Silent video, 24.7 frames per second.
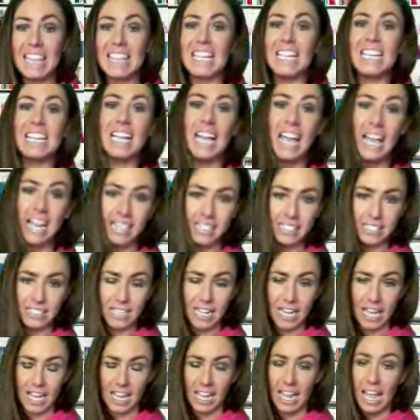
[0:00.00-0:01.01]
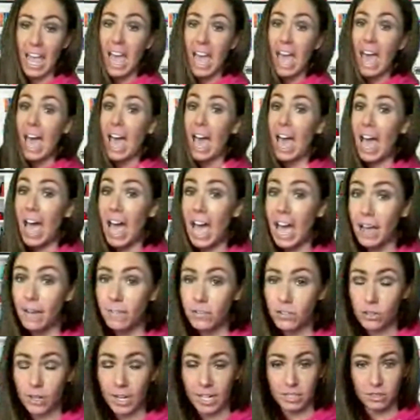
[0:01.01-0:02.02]
The next day,
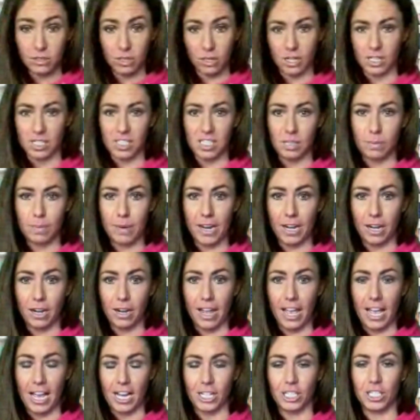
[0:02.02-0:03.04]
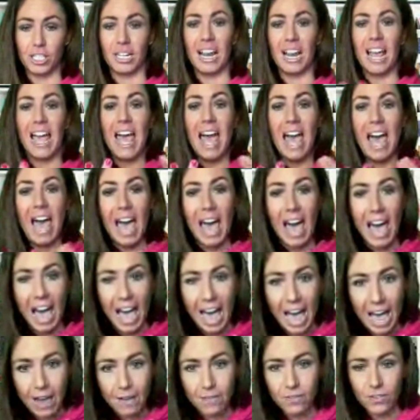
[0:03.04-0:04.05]
after I took inspired action,
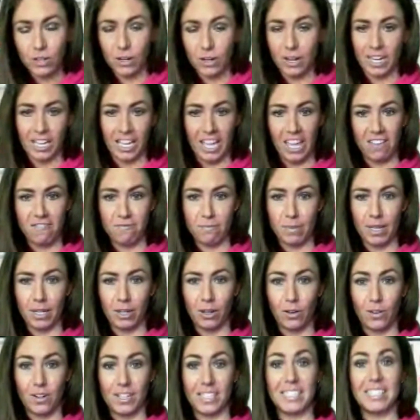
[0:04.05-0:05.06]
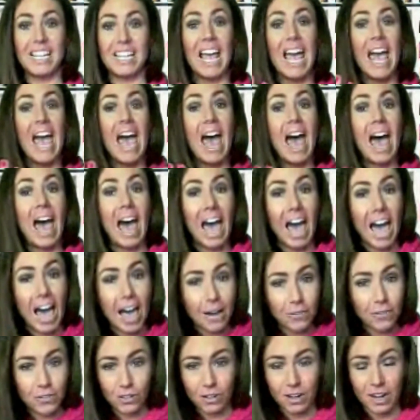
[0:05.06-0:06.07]
after I gave my notice,
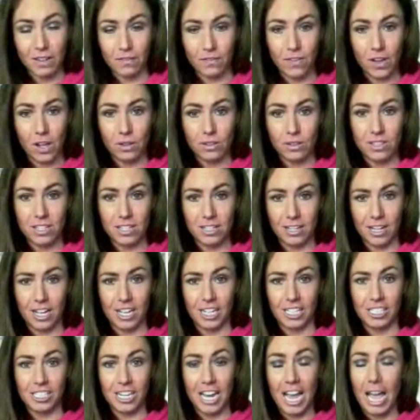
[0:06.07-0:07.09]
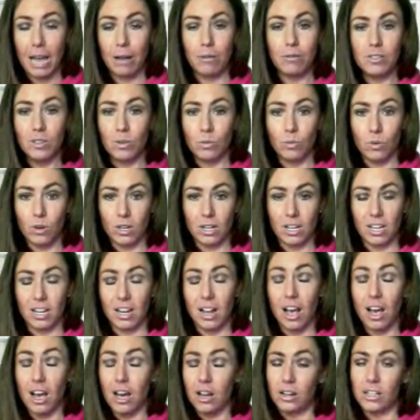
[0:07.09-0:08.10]
after I followed the nudge, I was awarded
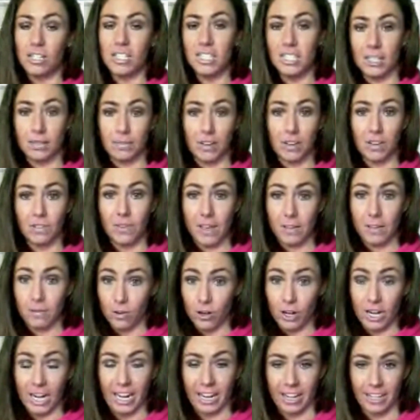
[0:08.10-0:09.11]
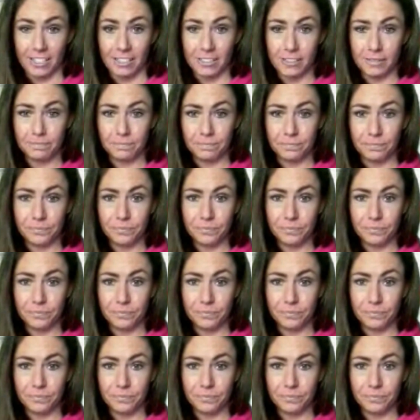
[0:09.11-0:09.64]
175 grand